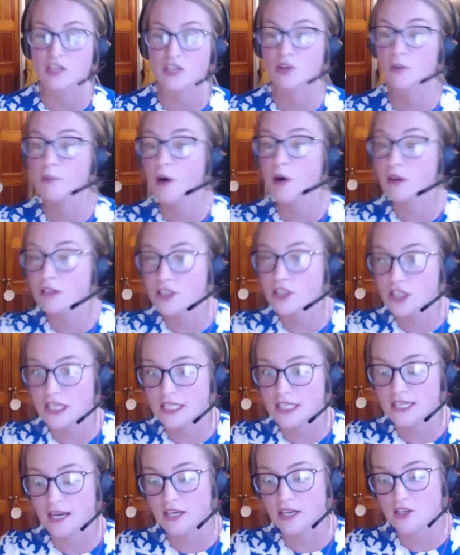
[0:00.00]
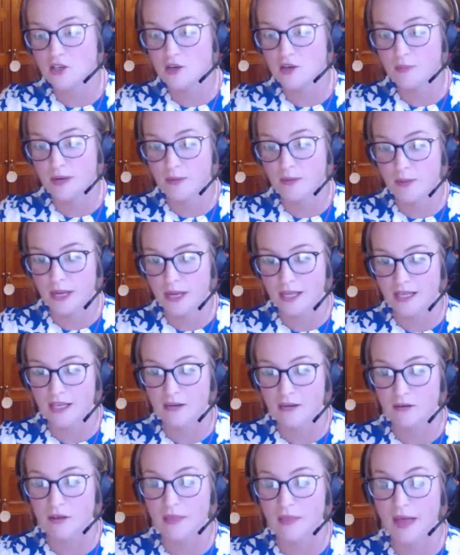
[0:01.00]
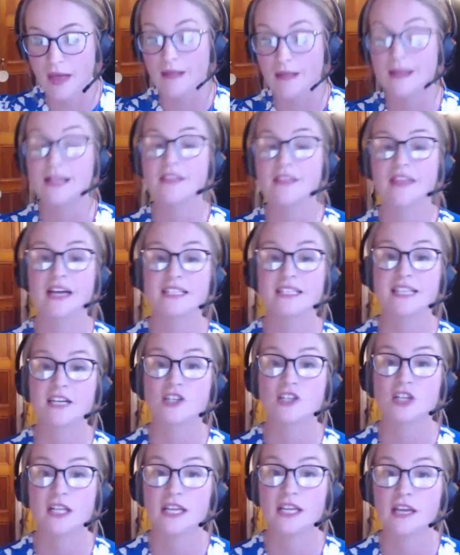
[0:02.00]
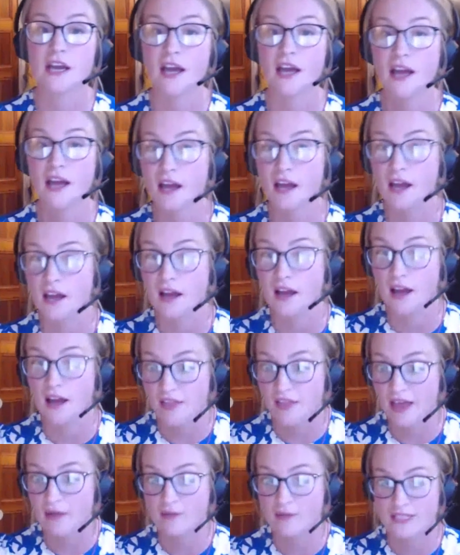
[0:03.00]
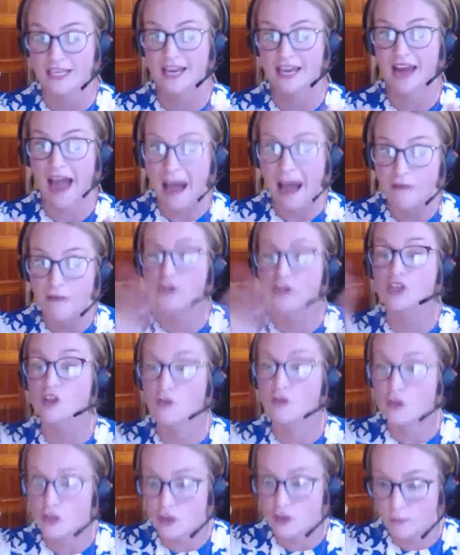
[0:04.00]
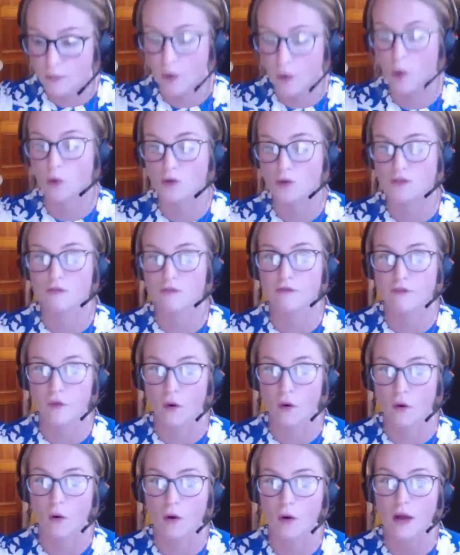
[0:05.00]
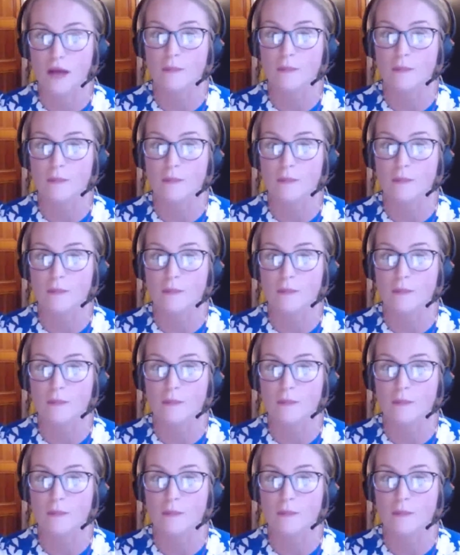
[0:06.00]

So apologies, I should have been a bit clearer on that. That's actually that was an average across the board for